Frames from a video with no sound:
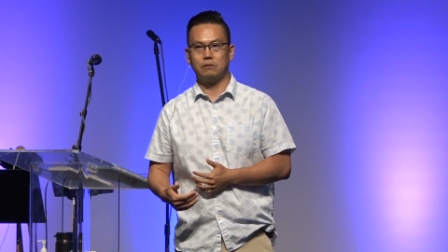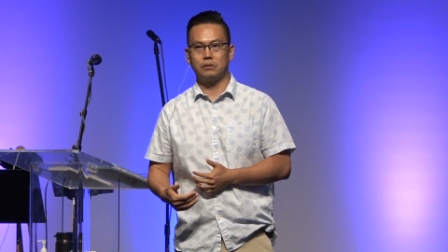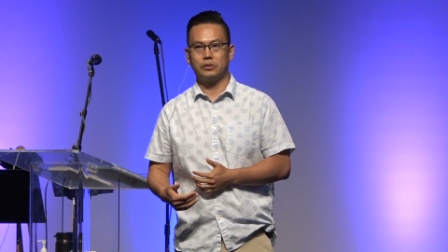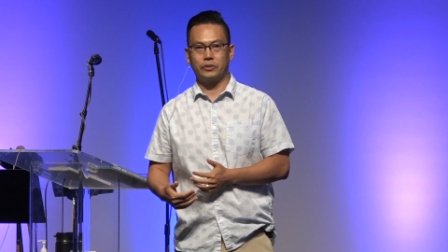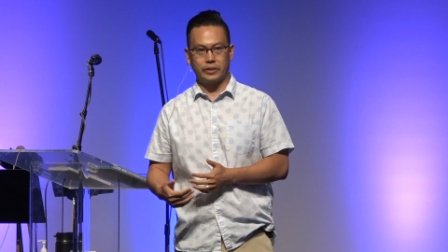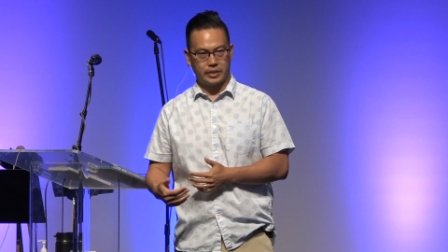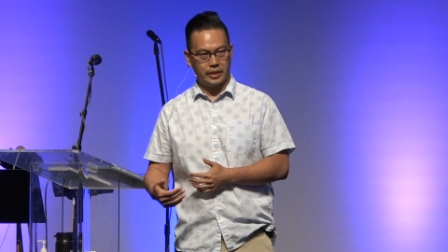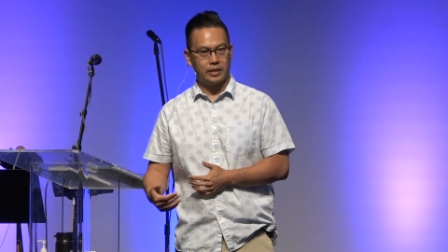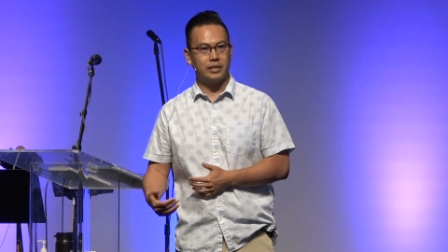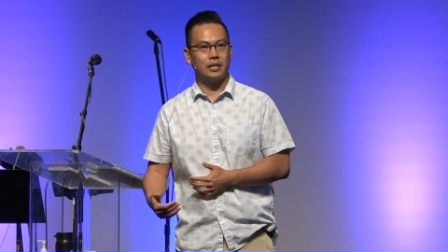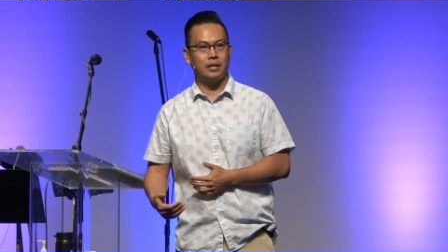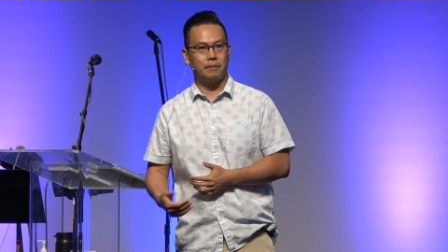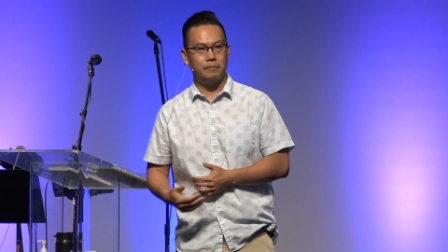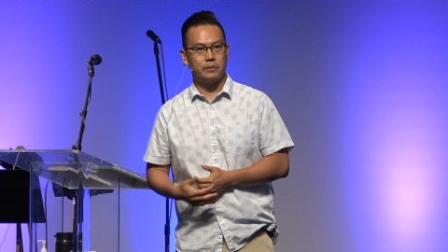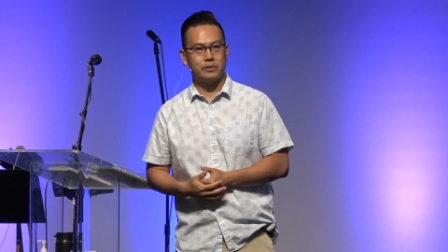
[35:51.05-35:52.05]
to the
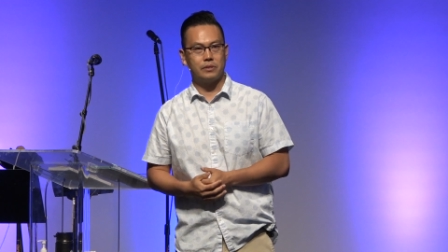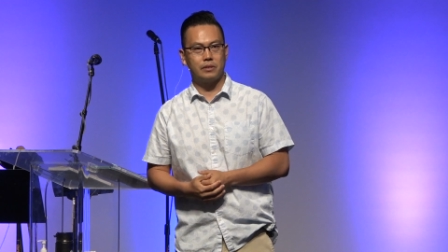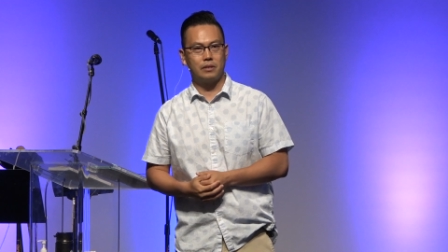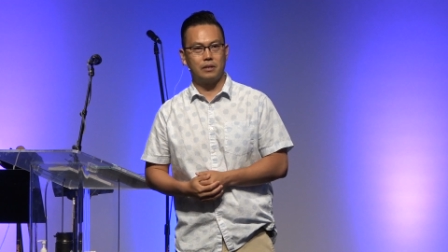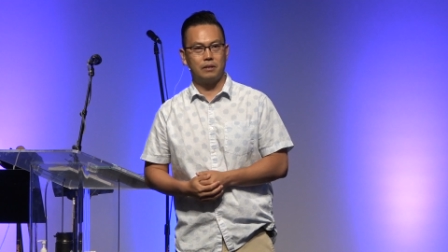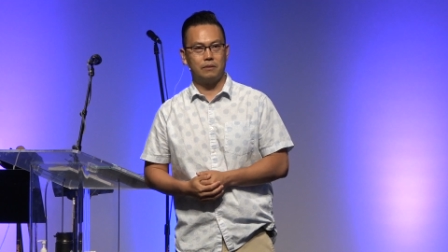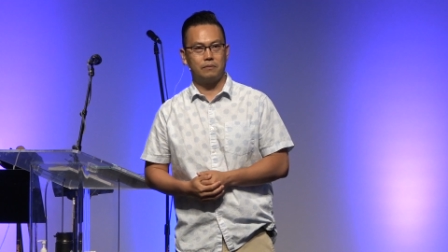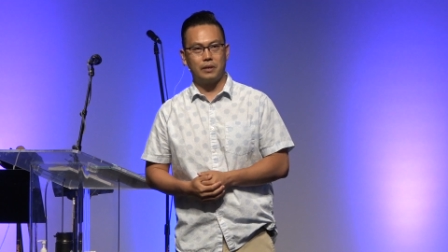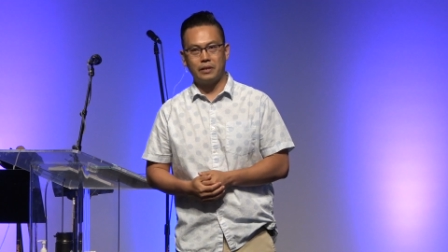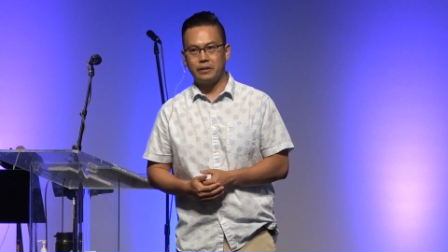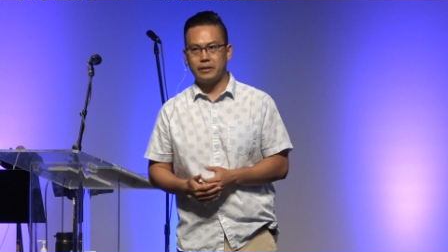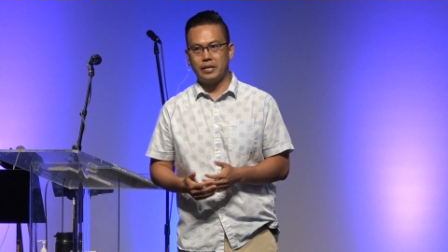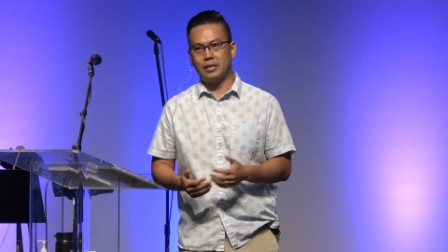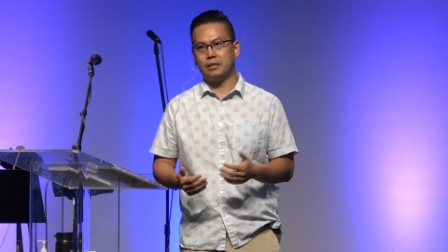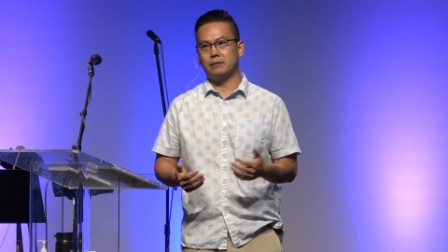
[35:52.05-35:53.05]
kingdoms rather
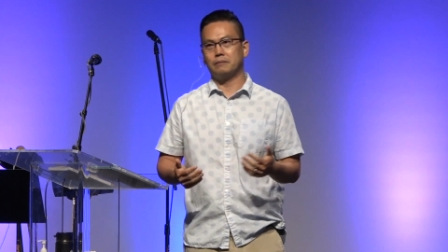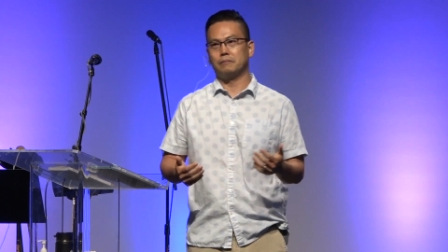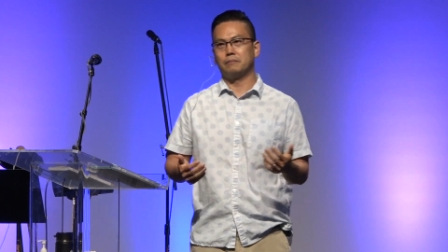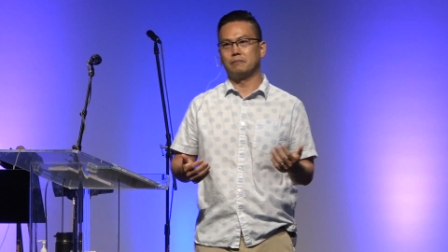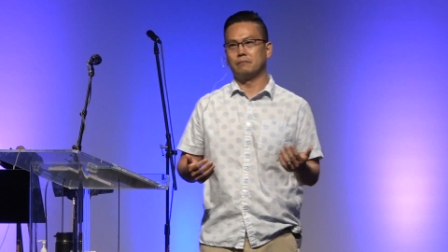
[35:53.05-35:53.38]
than